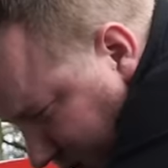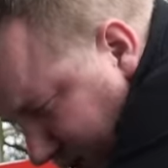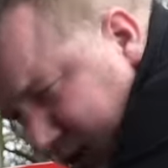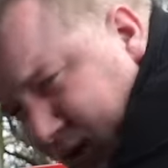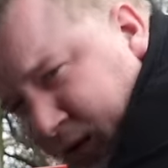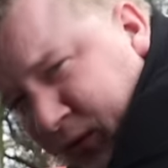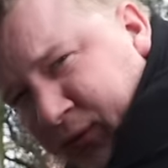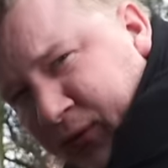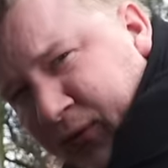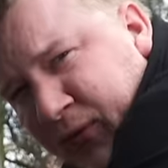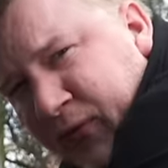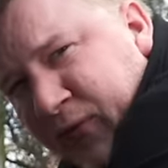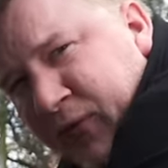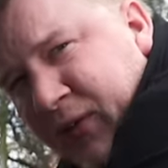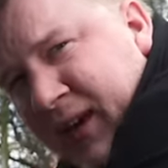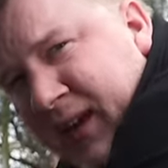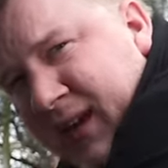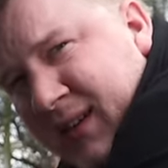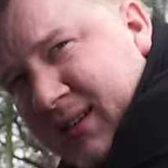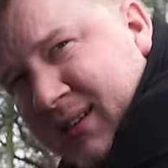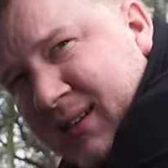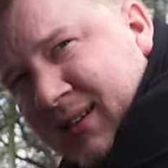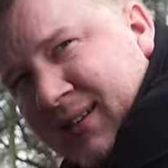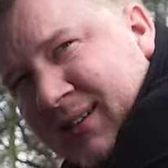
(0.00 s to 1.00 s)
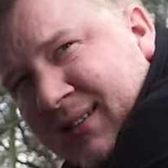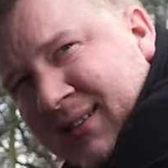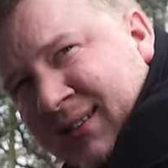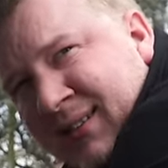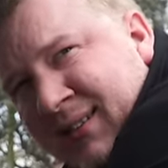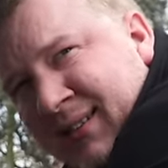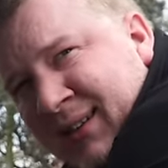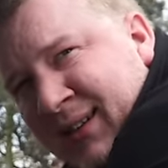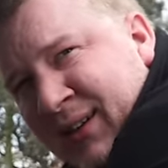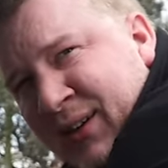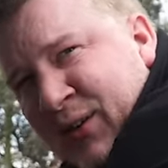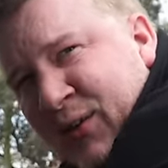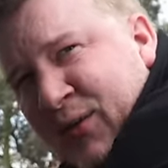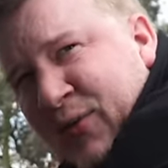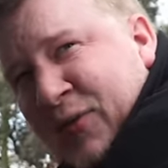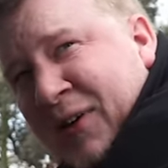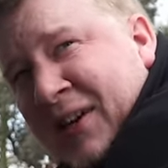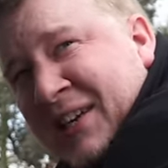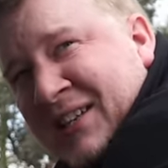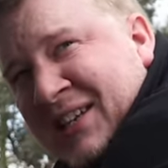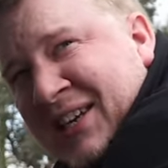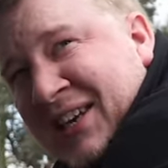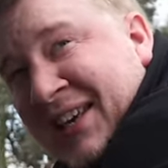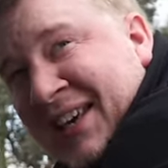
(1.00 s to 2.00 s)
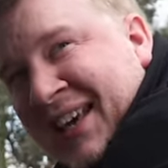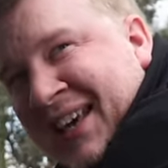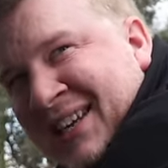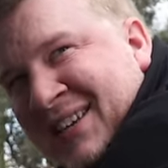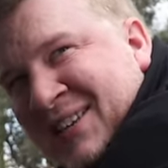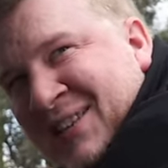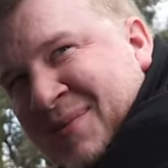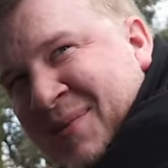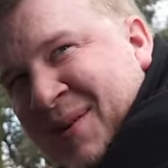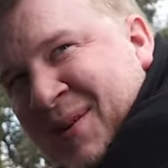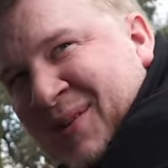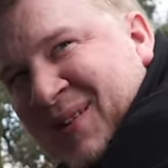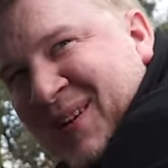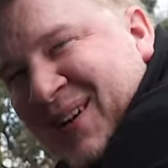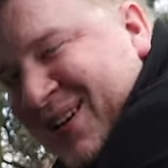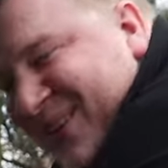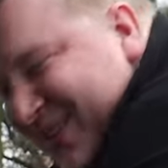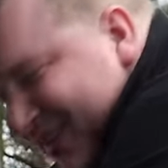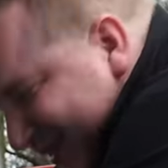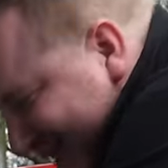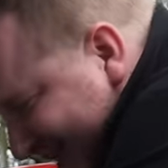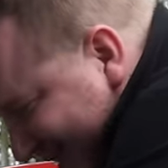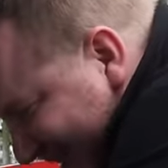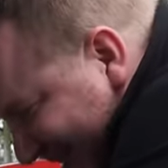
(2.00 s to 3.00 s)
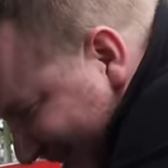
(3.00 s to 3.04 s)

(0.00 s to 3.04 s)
Good old Fiat. Fix it again tomorrow.